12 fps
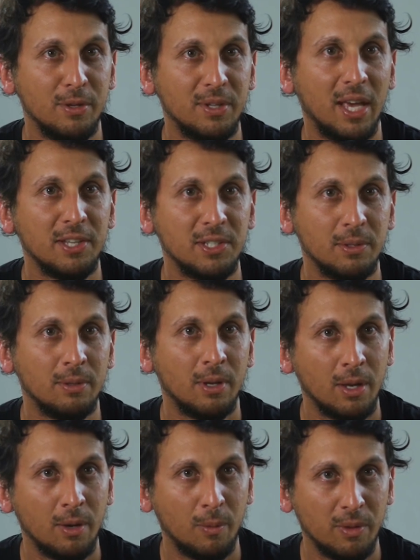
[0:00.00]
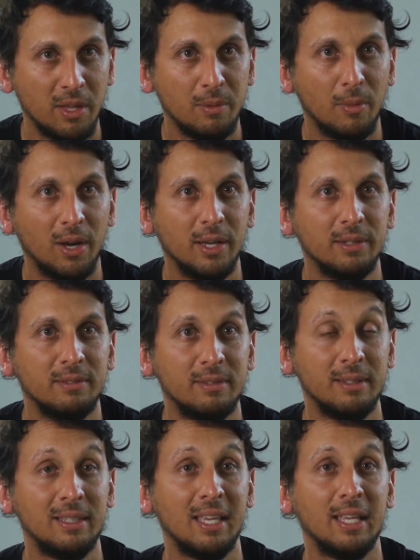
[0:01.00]
mutation within my
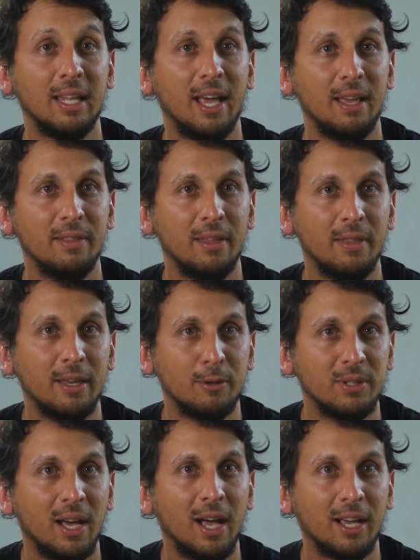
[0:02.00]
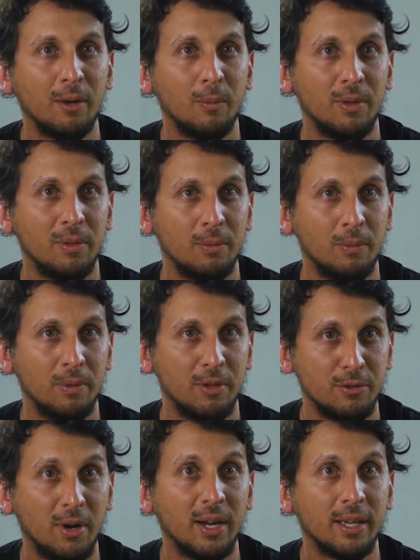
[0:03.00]
DNA that they could target with a
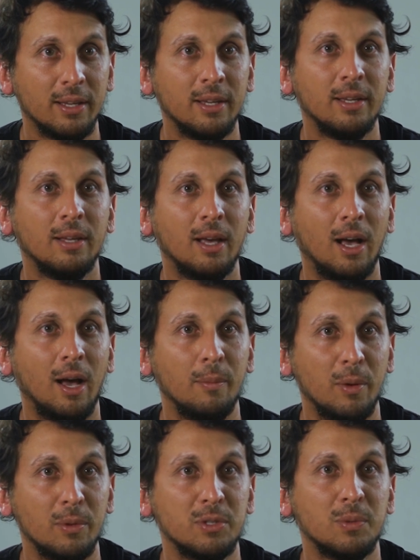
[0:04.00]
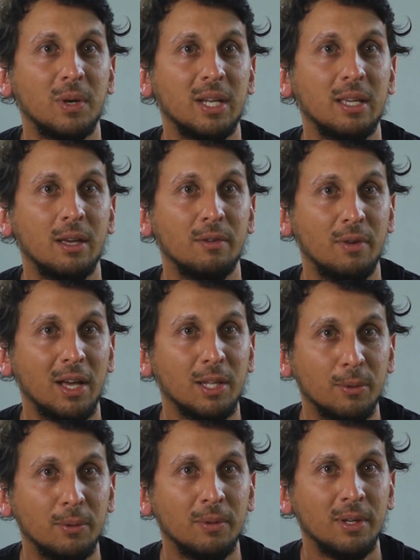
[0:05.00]
drug that was already
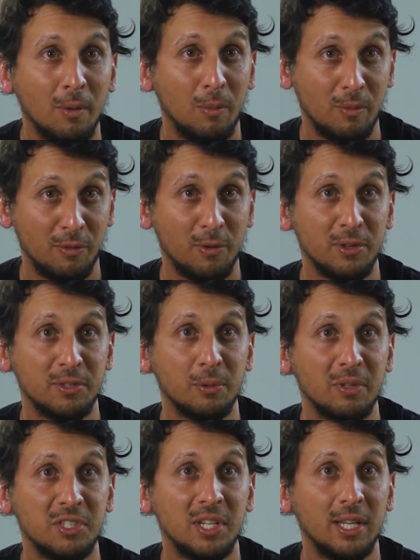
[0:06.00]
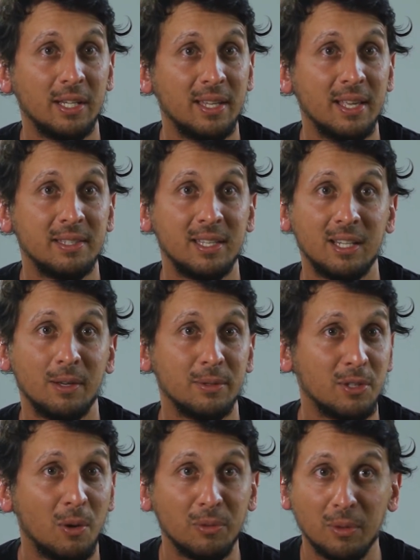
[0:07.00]
available. When we first thought the genetic testing, I
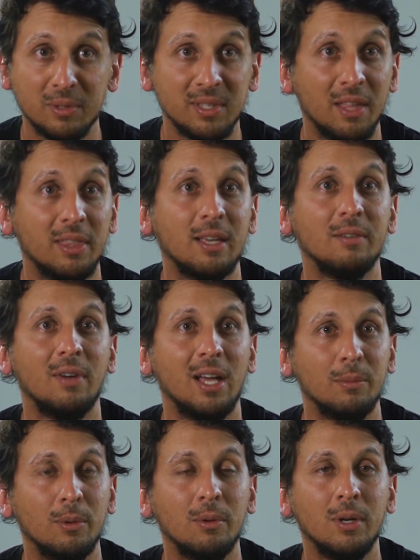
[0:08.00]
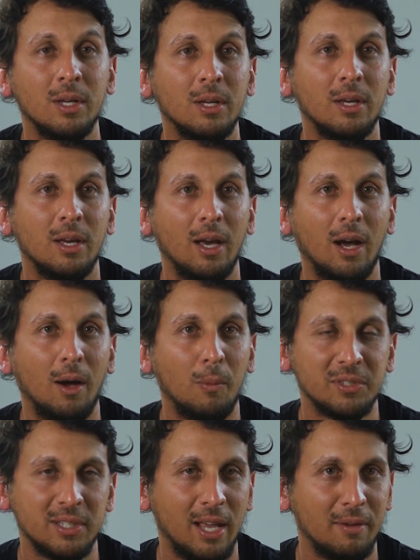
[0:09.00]
was told there was nothing available. I
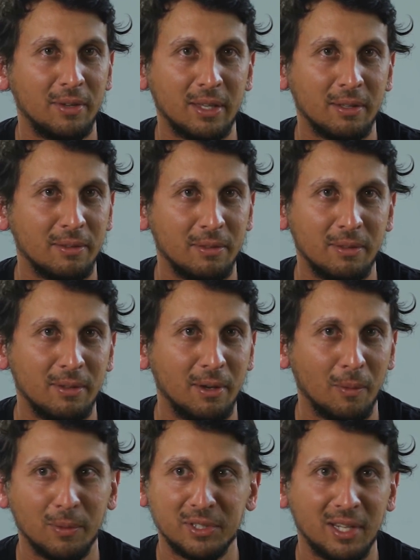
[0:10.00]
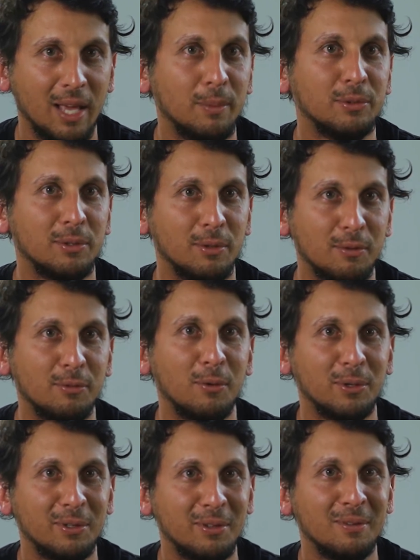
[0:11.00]
wasn't able to look
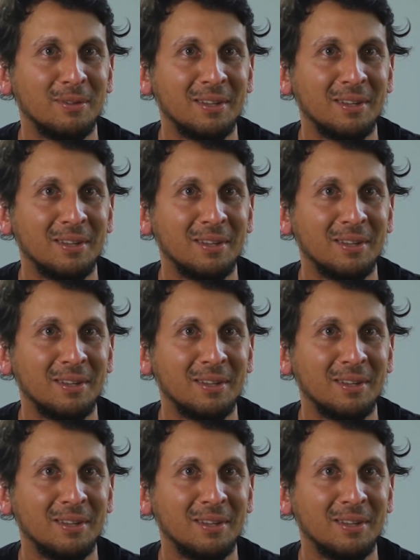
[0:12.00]
forward